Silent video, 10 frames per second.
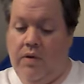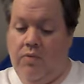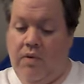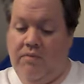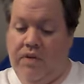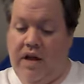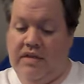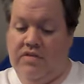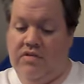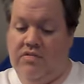When
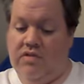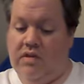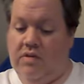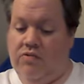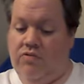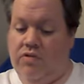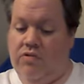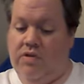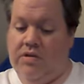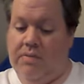Flight two's
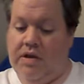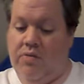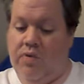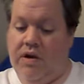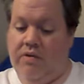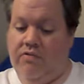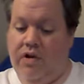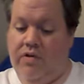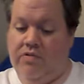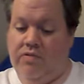crew is made aware of
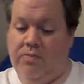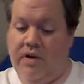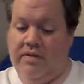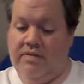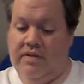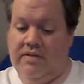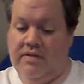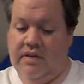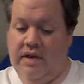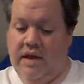Guerrero's presence